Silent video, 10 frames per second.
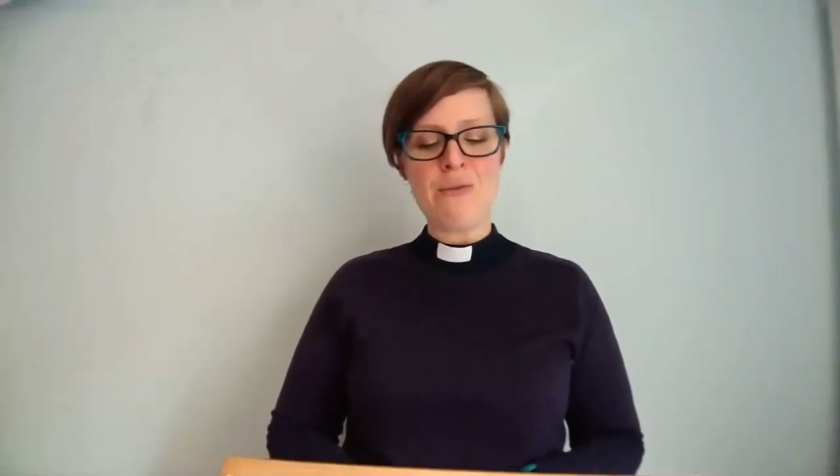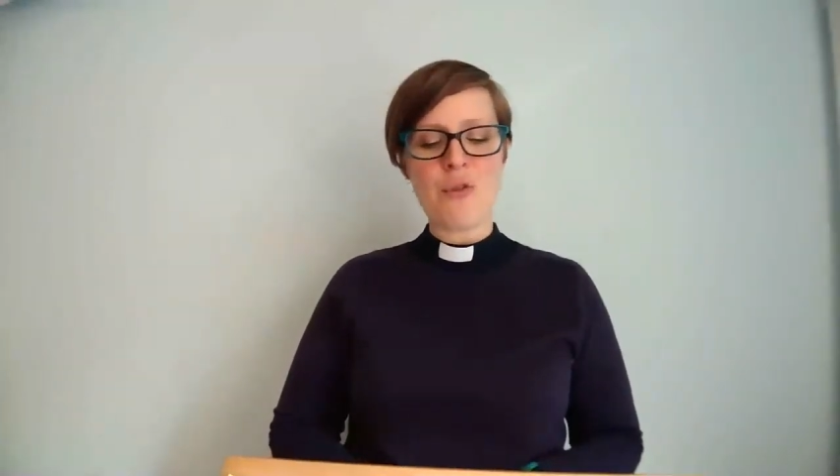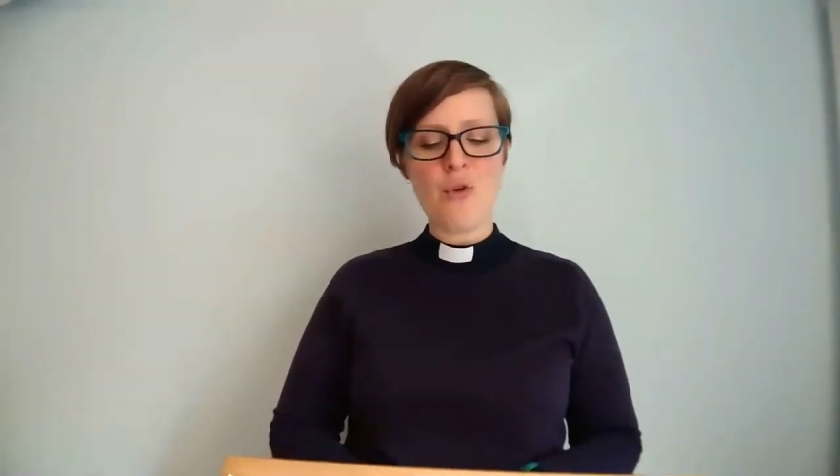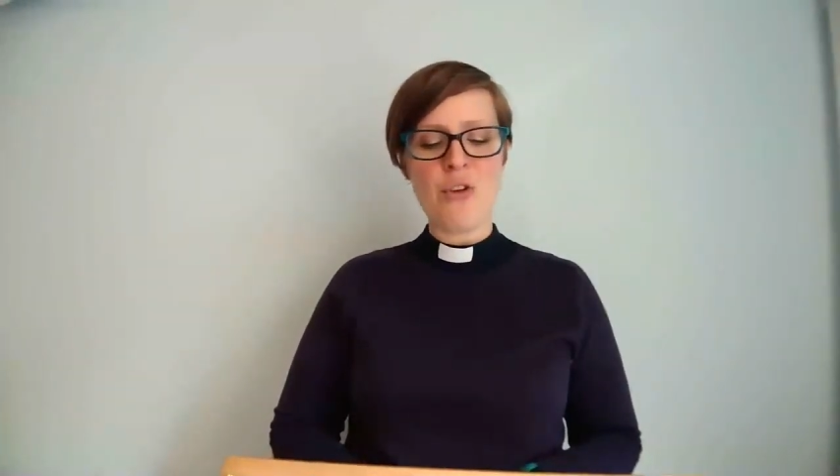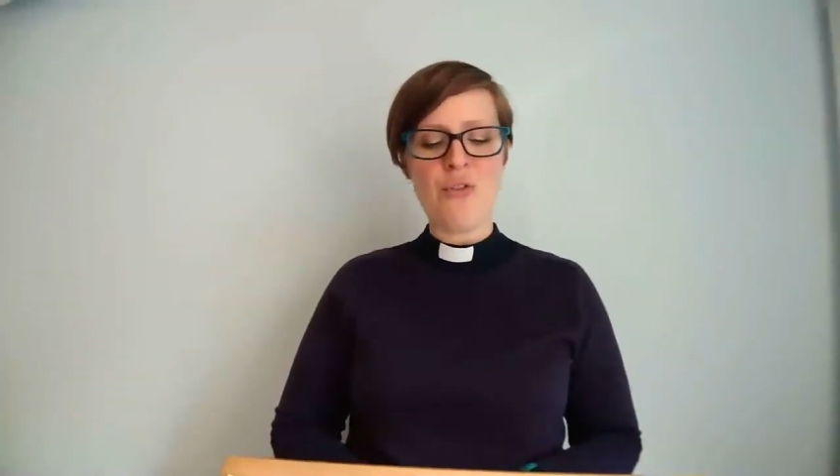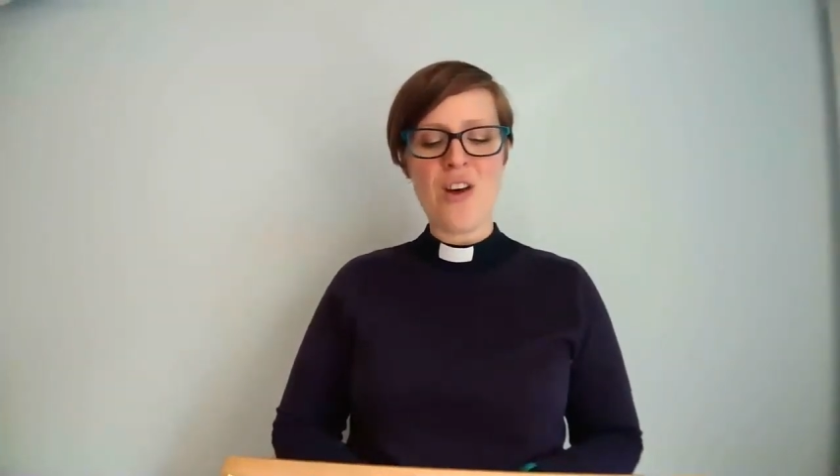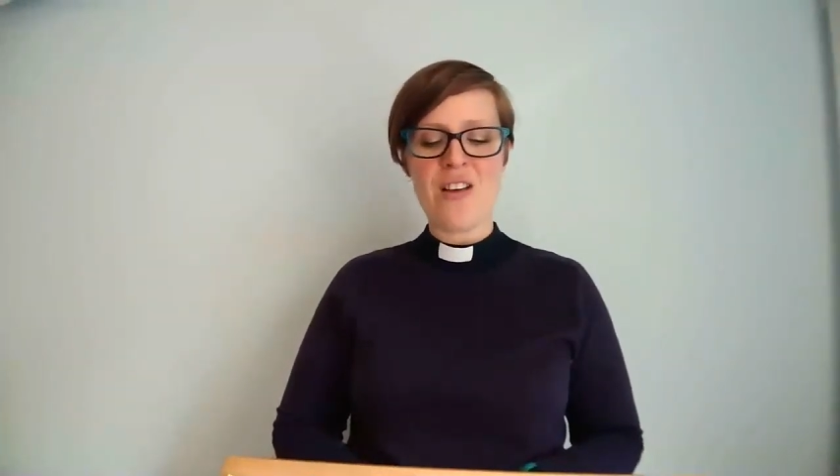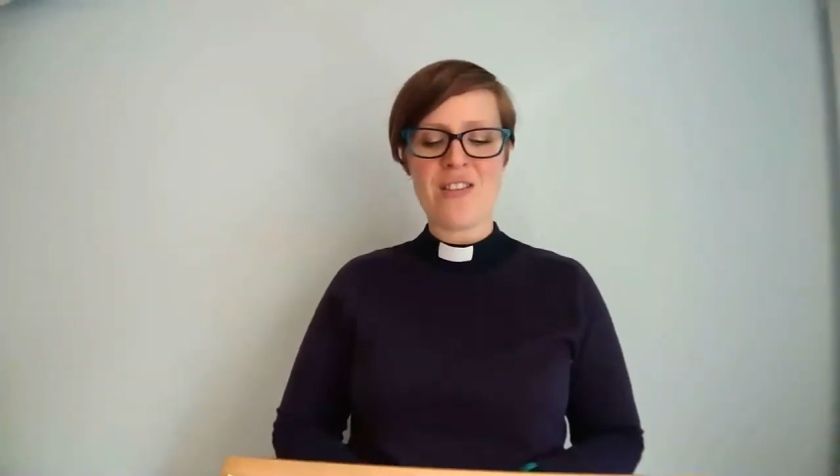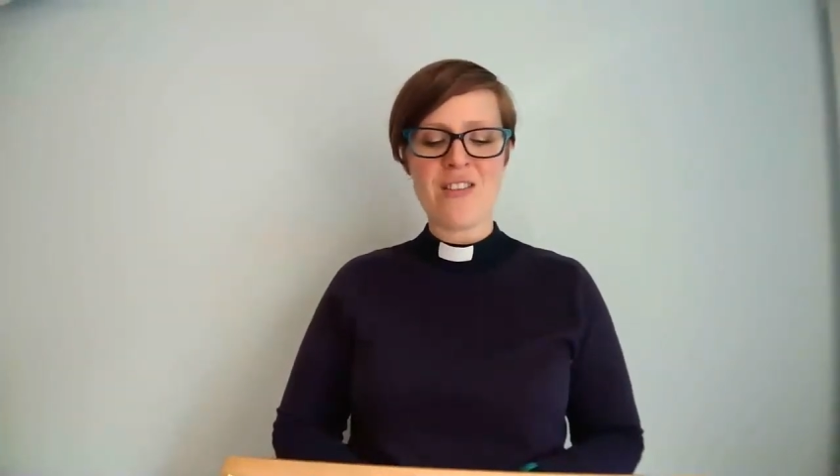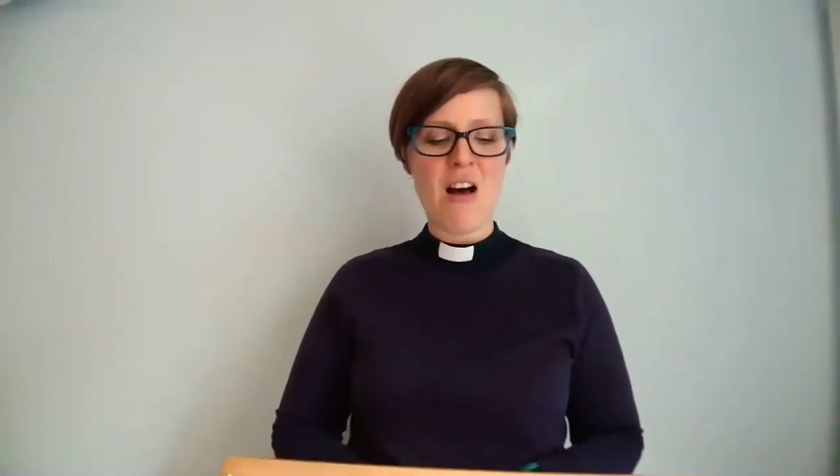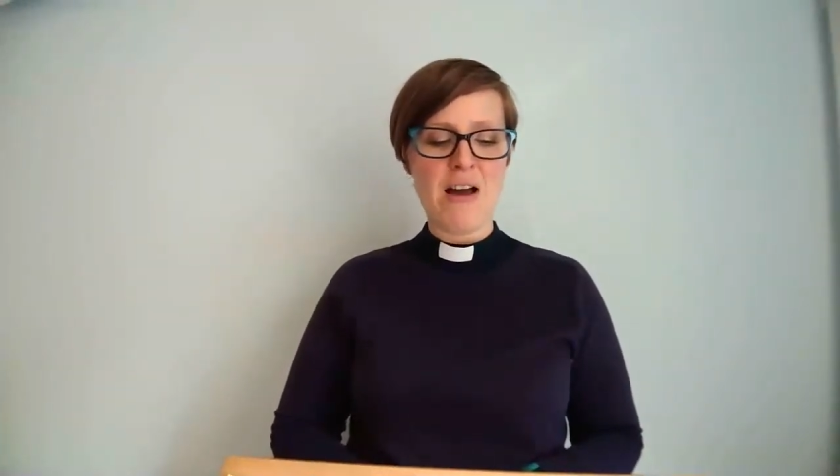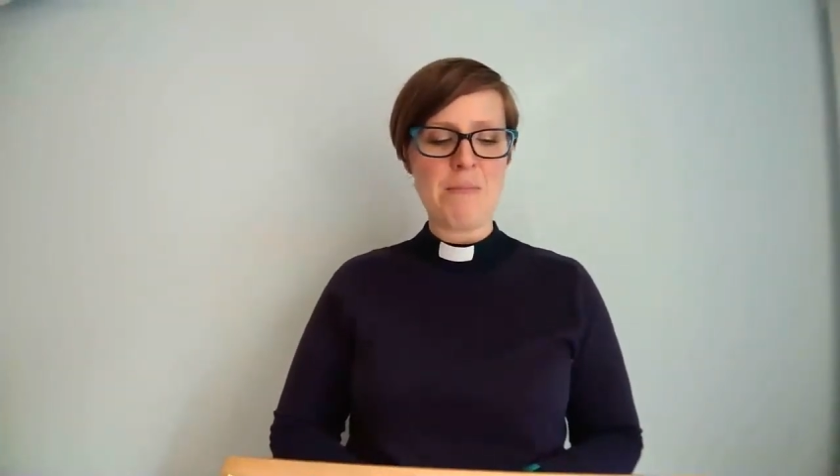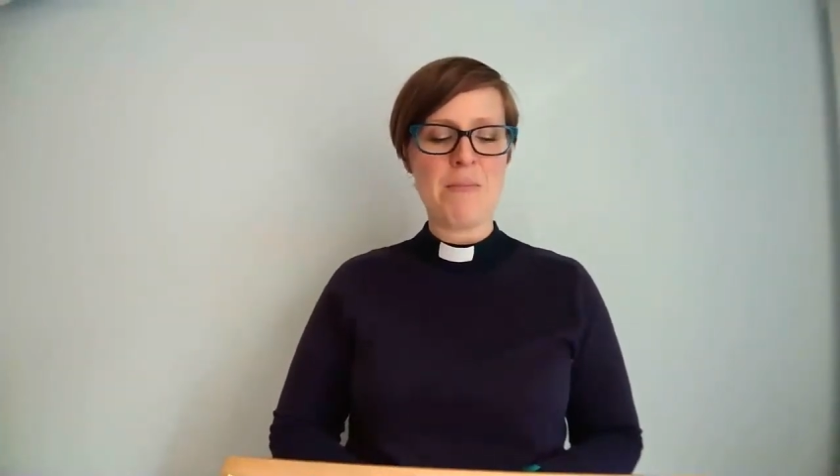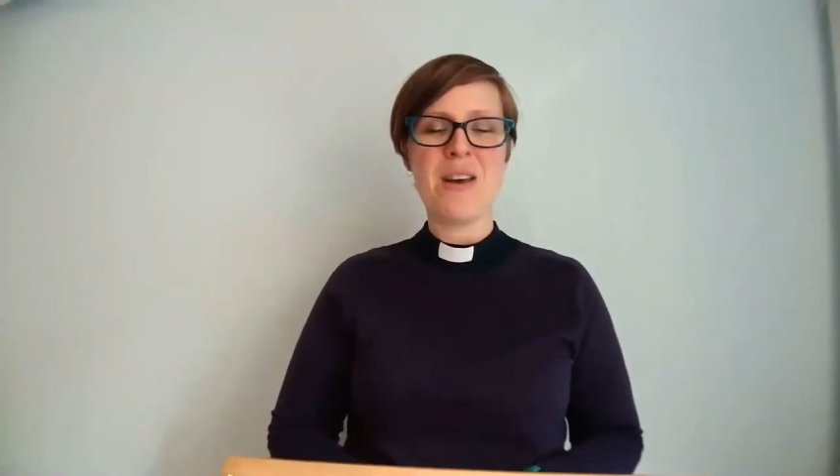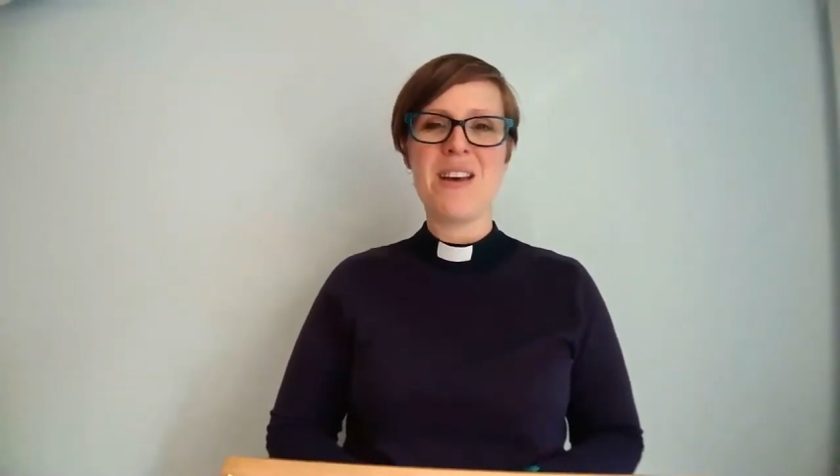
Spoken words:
for the first time,